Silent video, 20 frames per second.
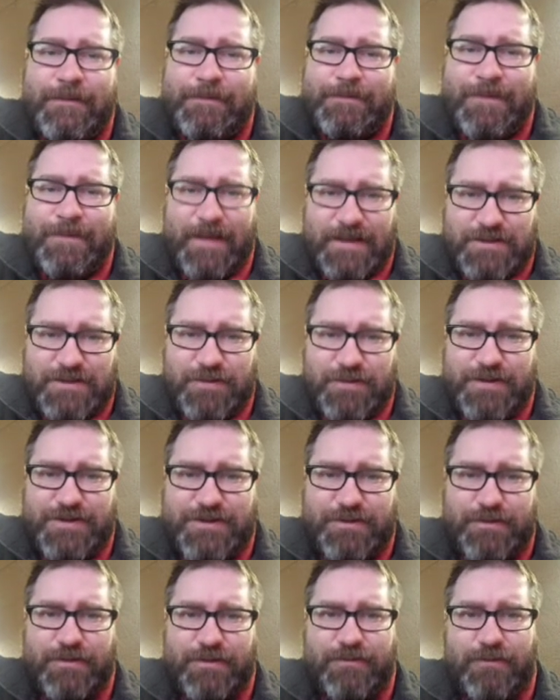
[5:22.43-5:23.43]
that's what he's
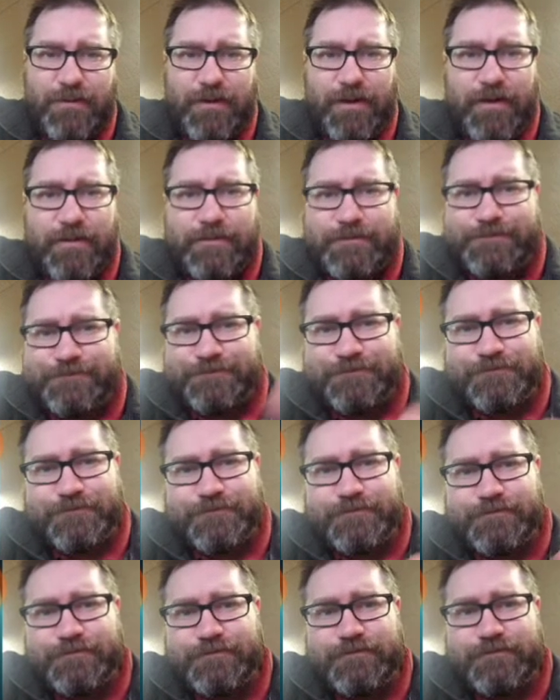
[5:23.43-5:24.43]
doing for you.
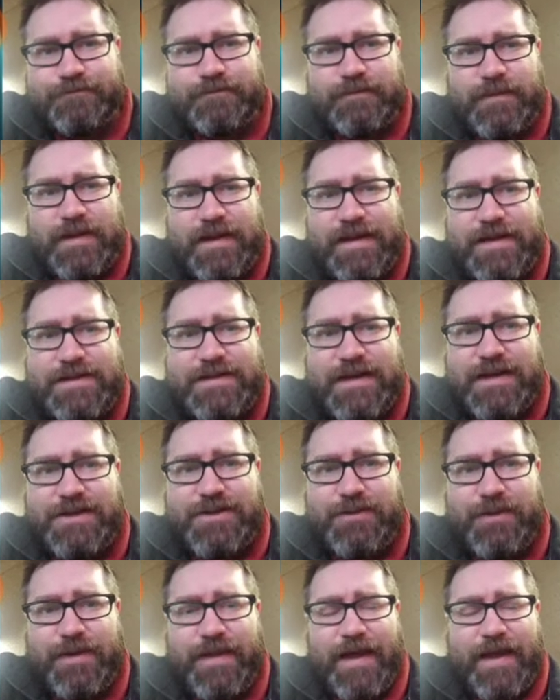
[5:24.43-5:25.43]
He's not
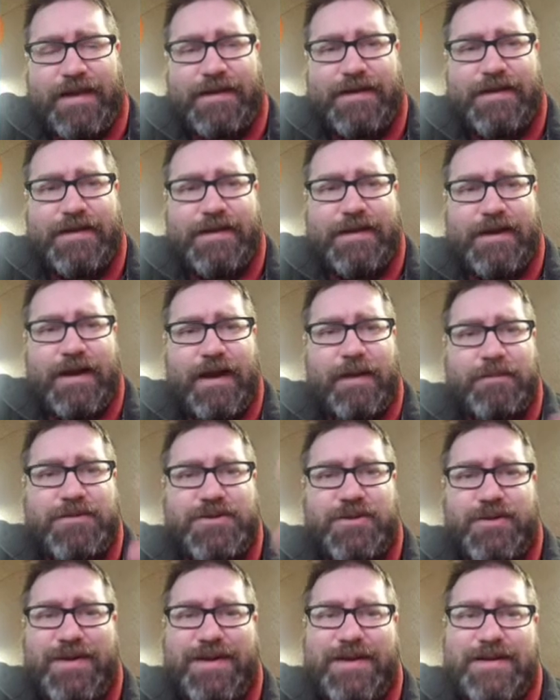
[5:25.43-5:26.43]
doing that.
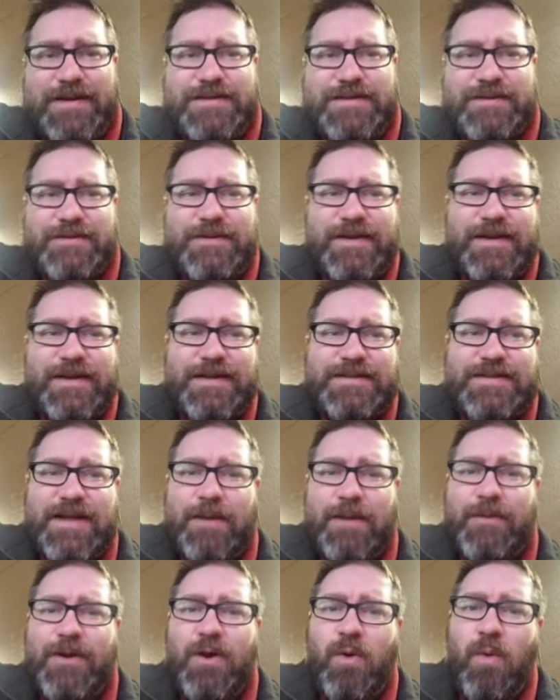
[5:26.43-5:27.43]
So he's not
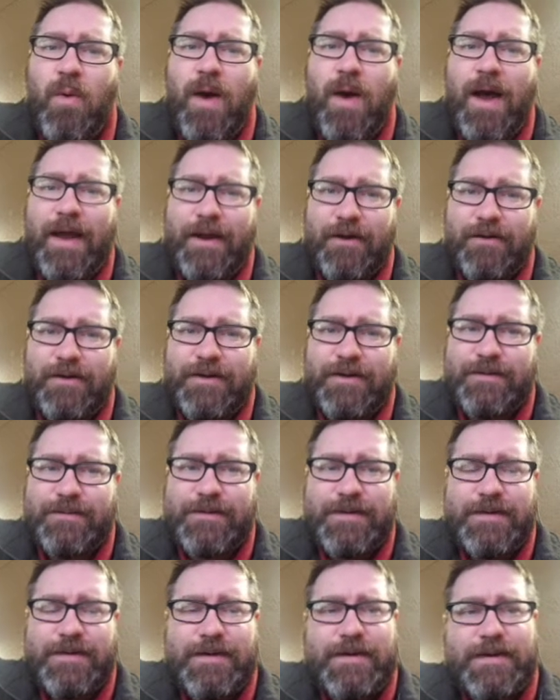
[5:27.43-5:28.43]
required.
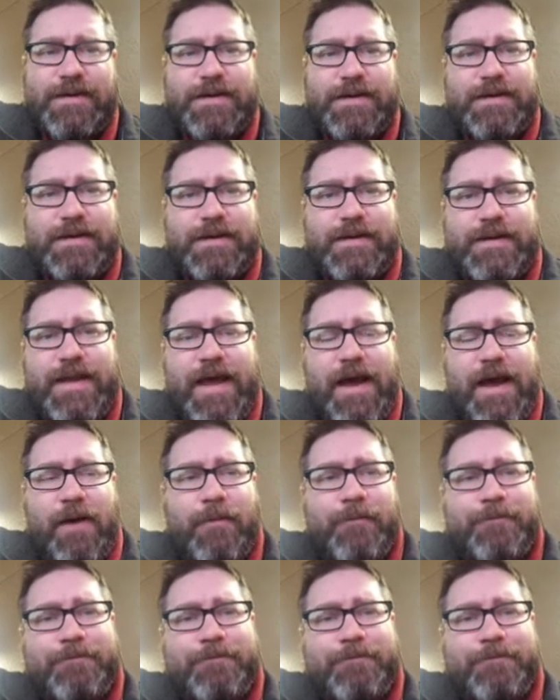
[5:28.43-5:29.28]
Now,